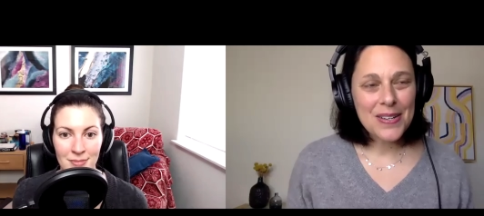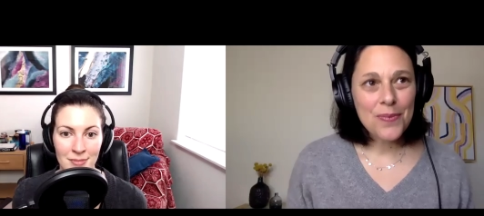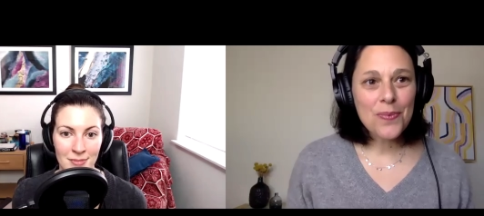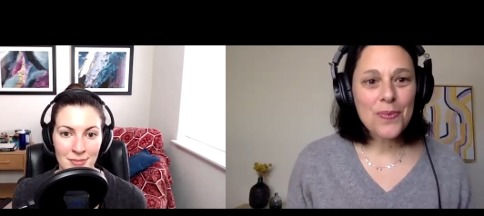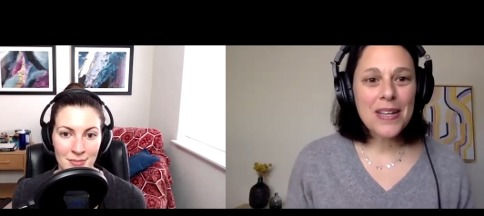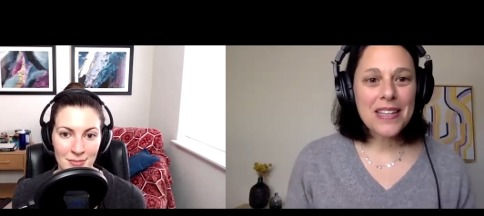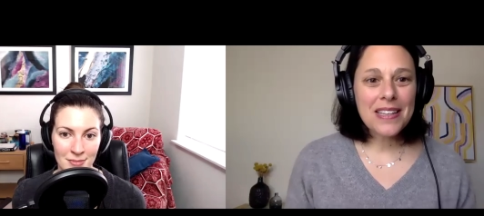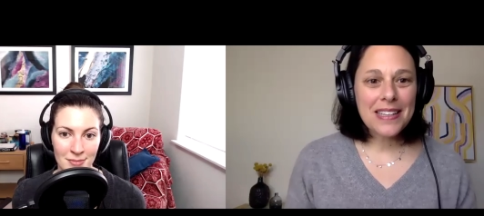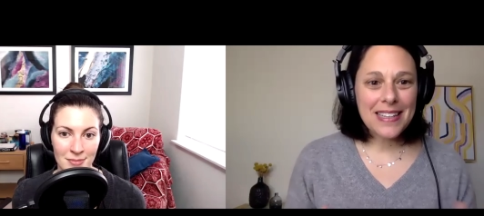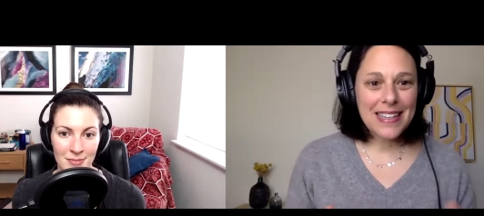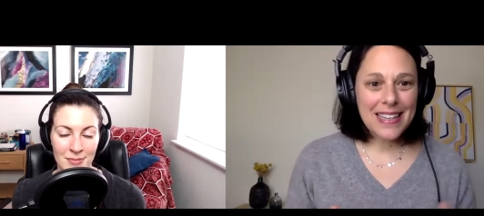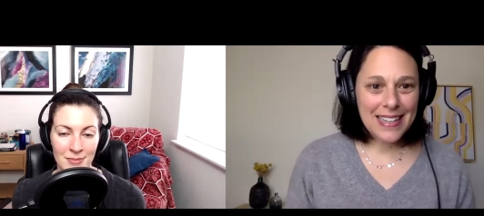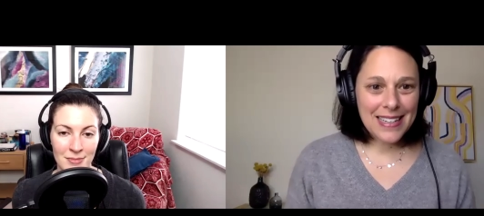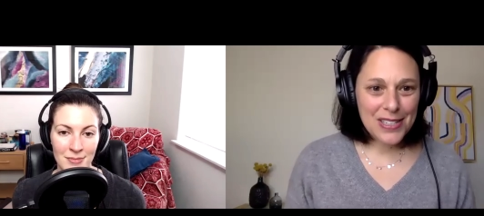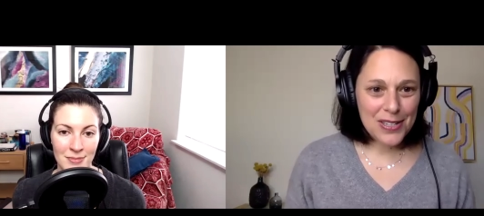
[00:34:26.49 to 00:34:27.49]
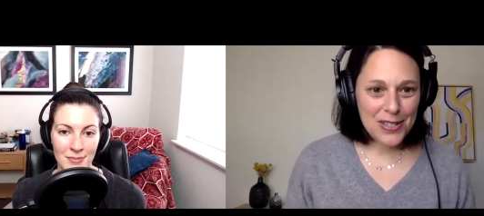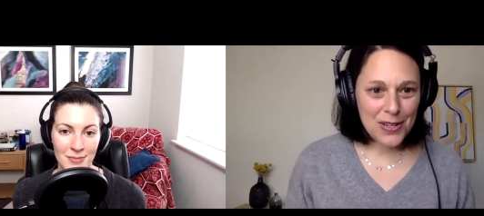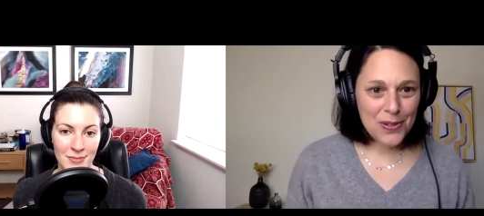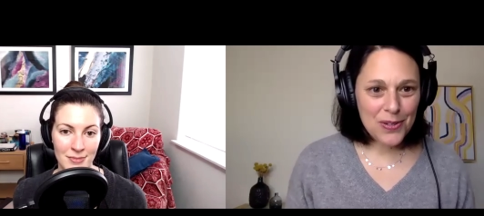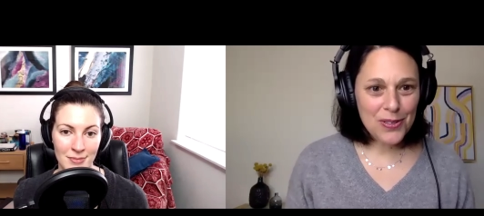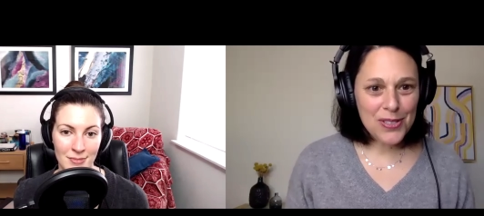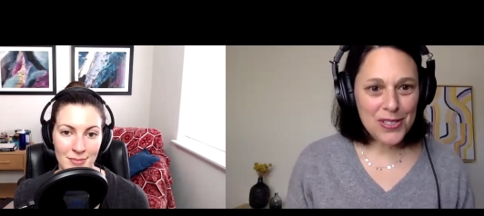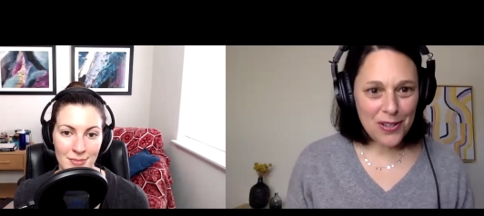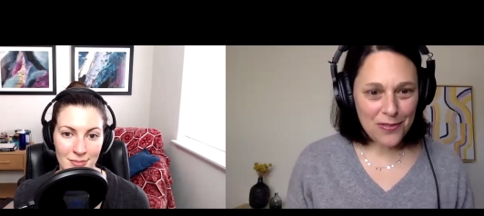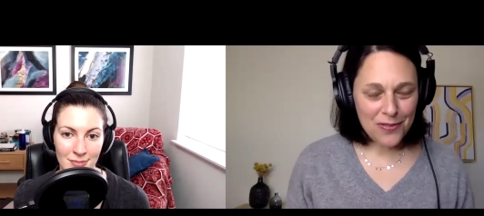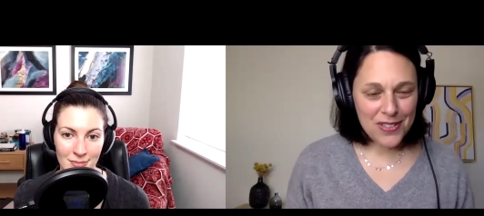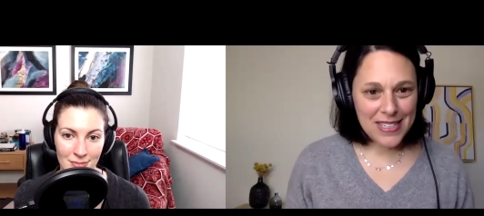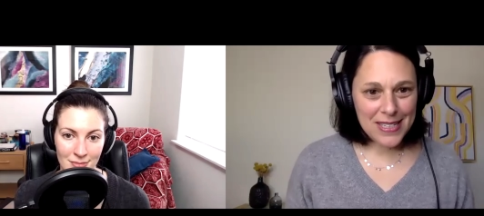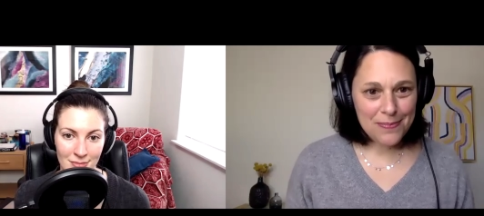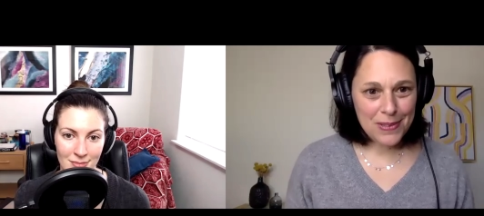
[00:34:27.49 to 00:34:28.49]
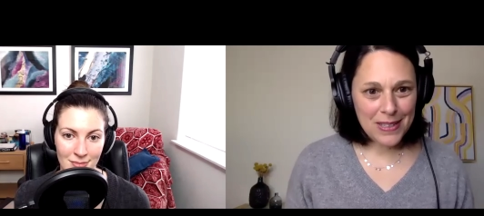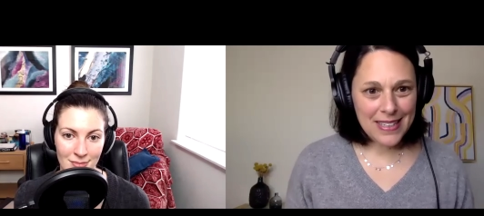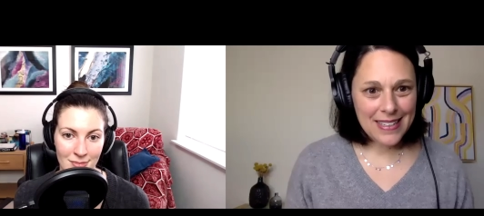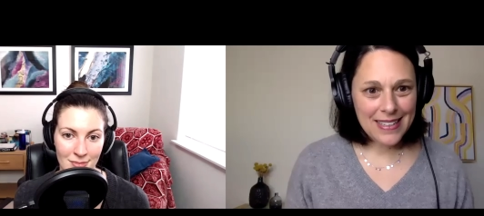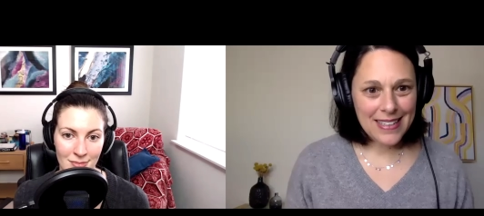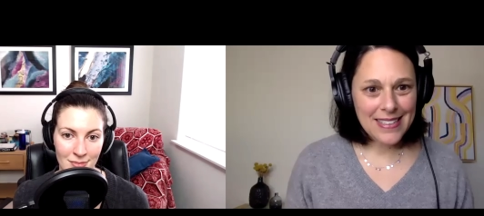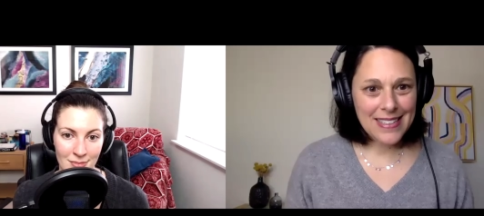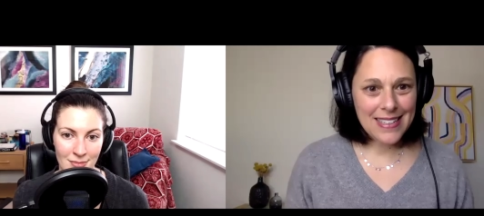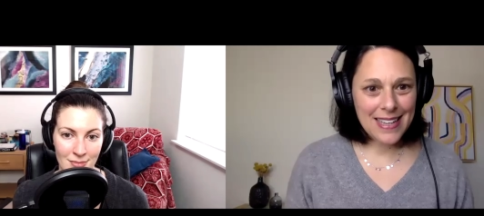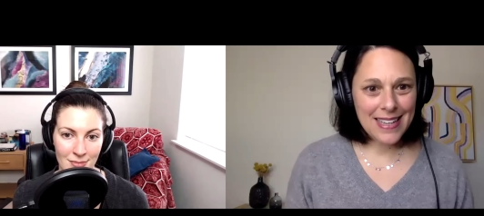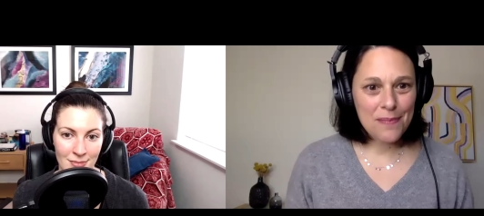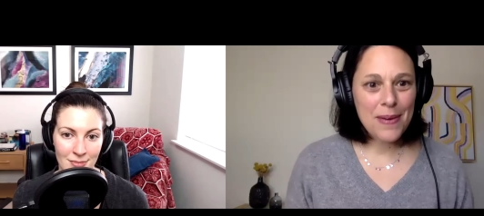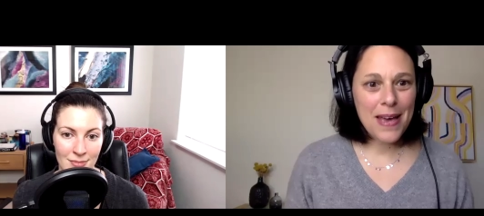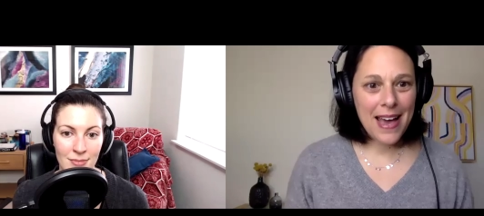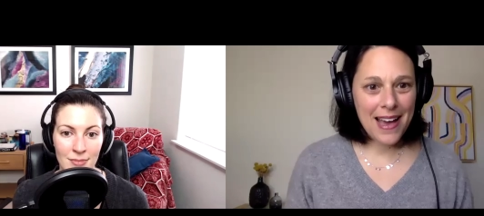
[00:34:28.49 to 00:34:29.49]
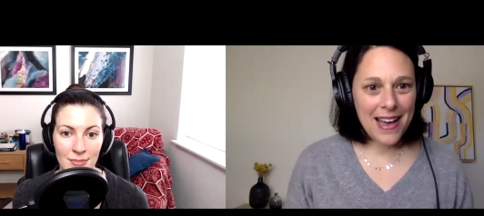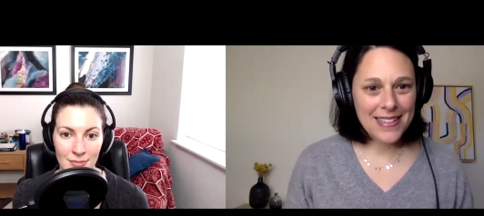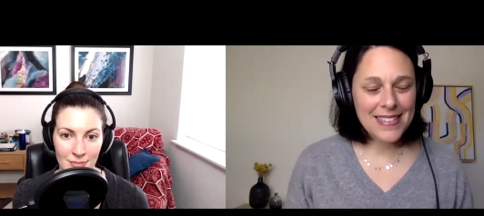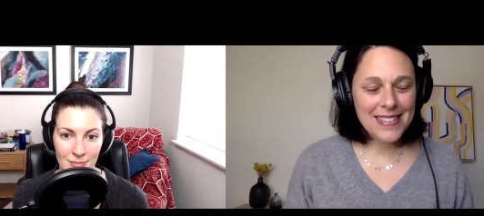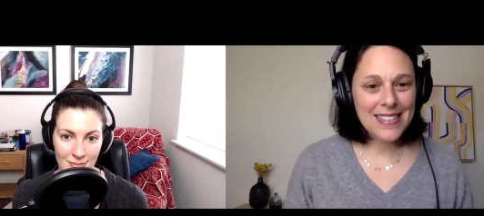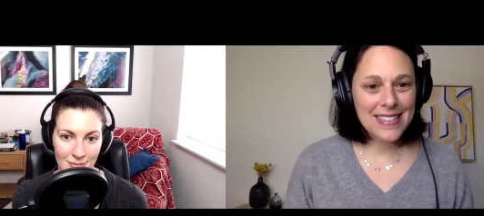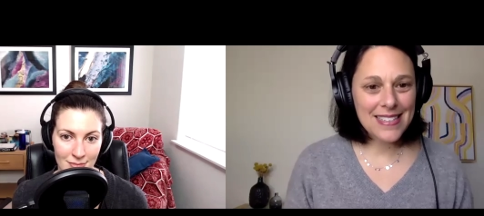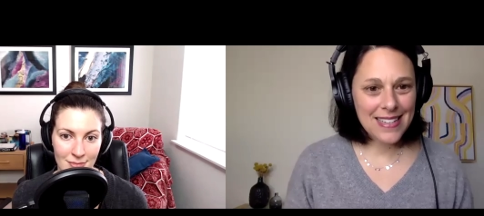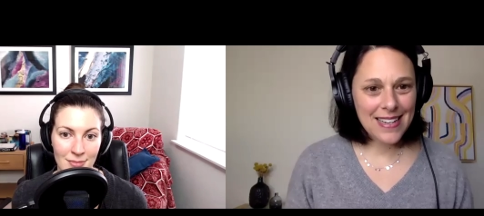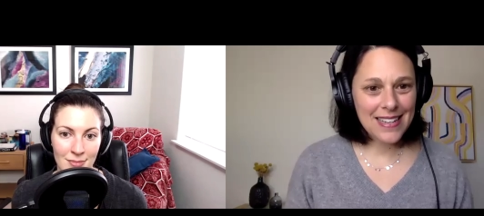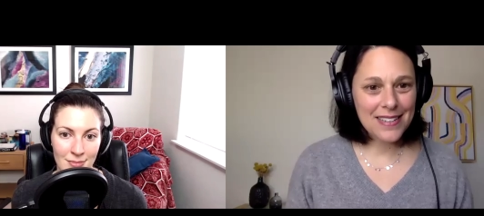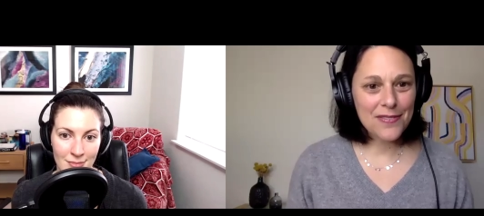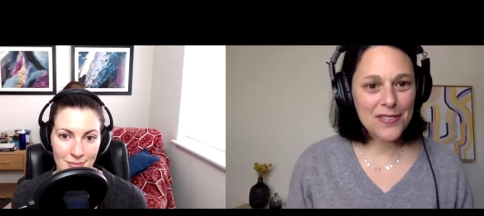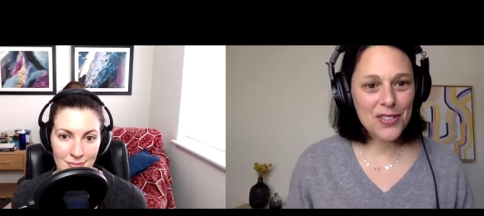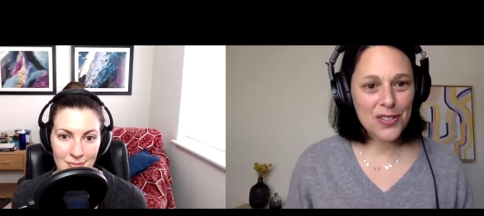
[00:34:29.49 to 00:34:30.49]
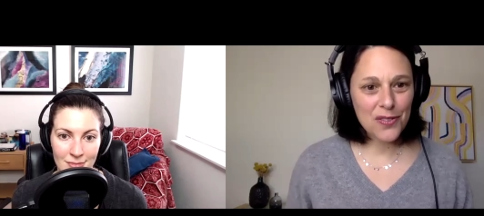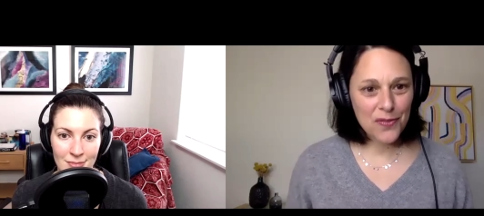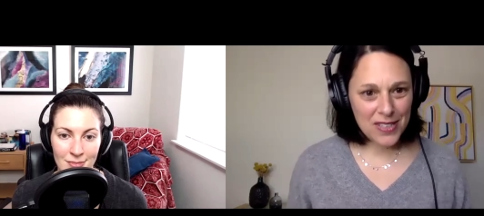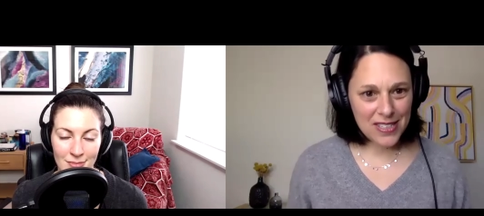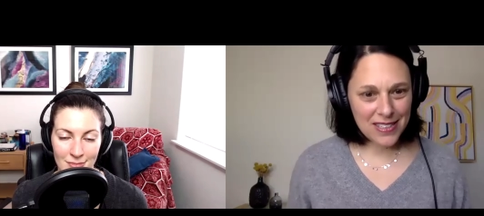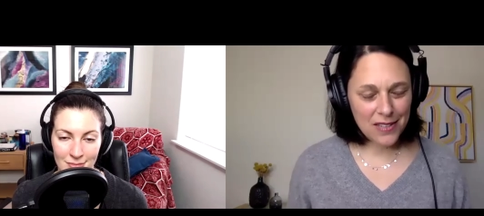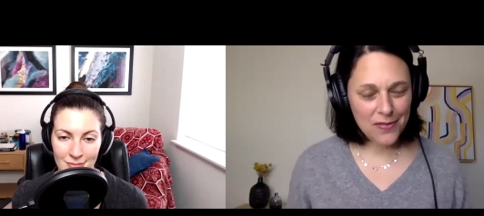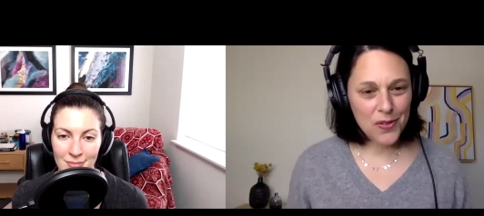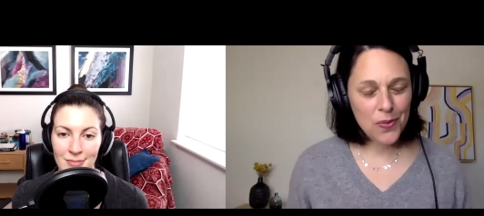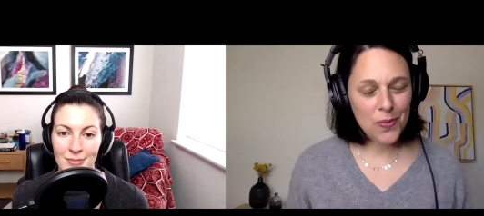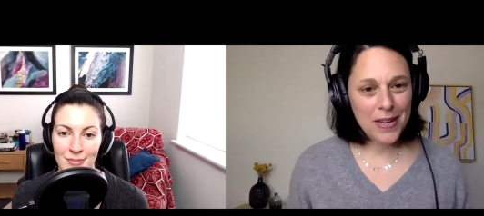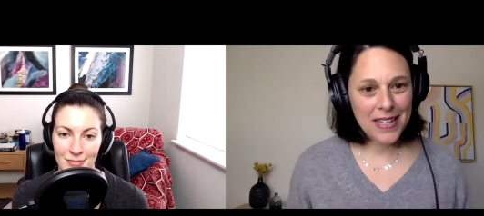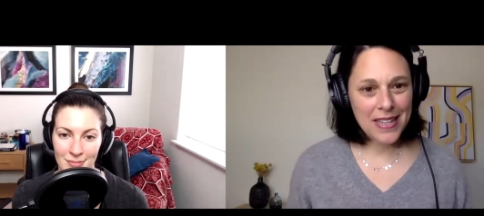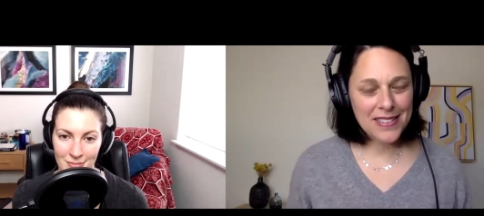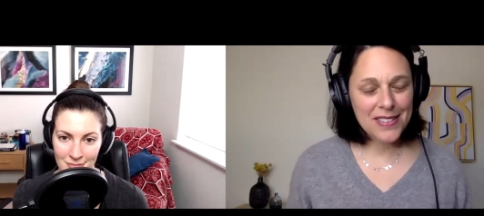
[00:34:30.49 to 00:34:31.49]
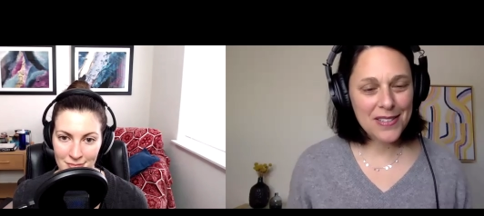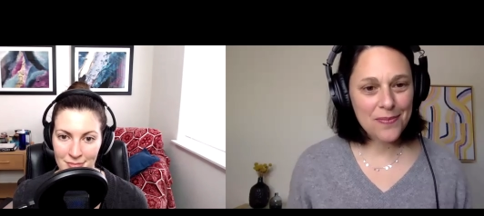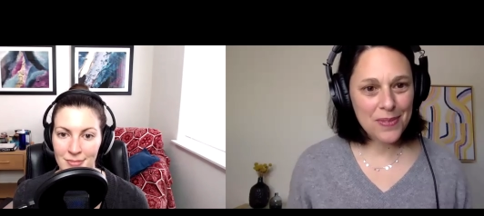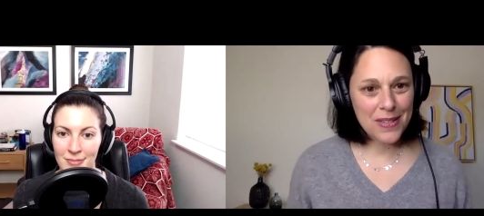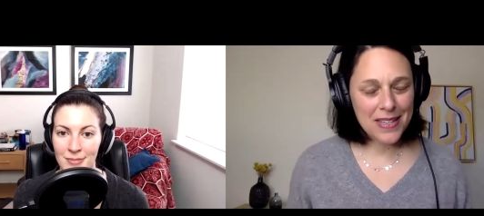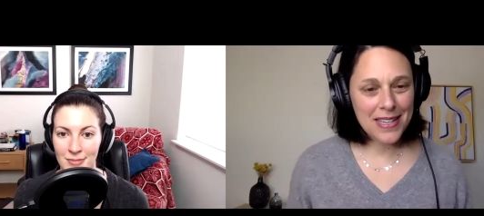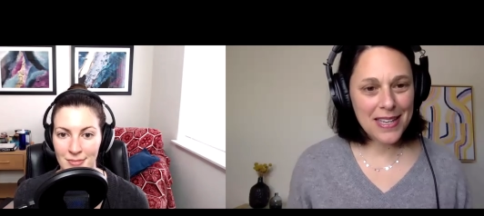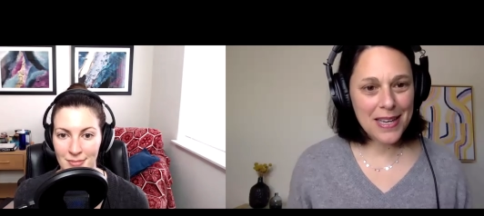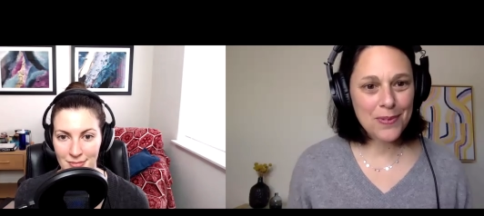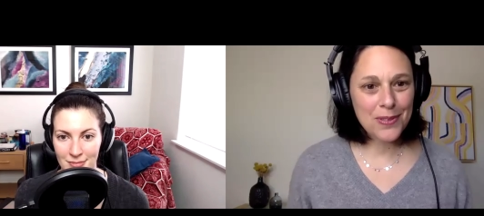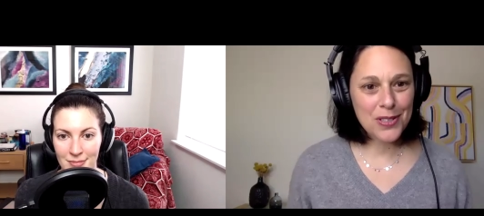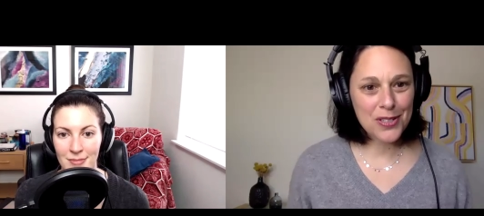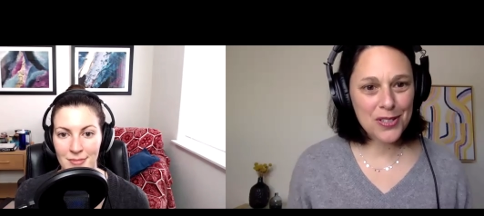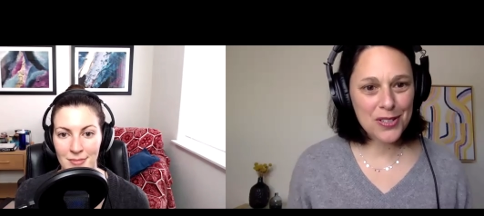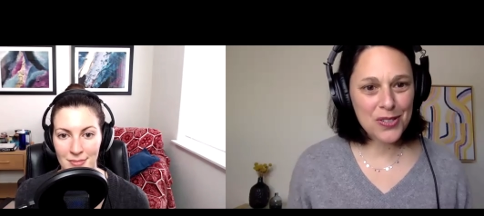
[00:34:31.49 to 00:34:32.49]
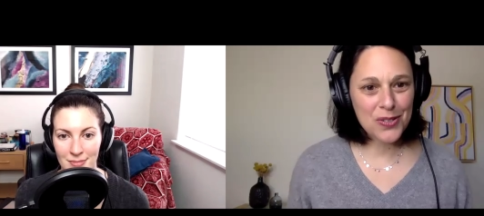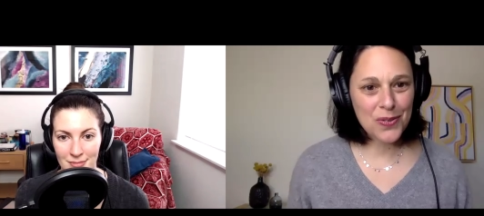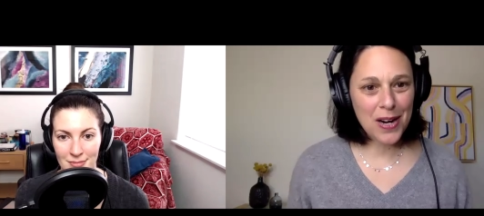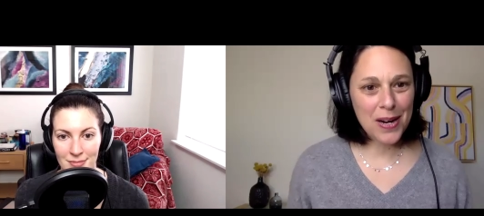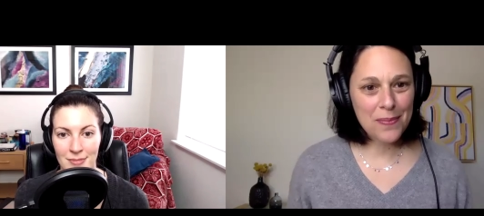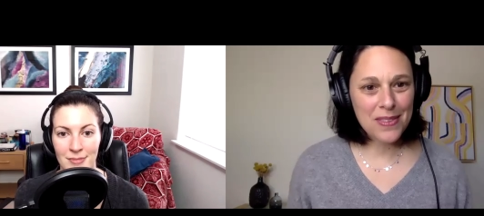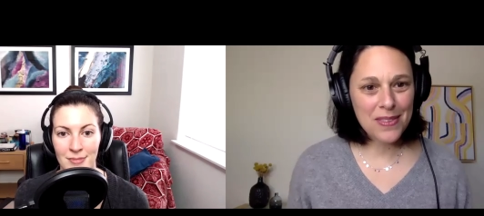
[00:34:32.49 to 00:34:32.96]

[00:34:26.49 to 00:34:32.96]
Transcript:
Speaker 1: really getting to know yourself deeply and to get past these kind of surface level ways of being able to describe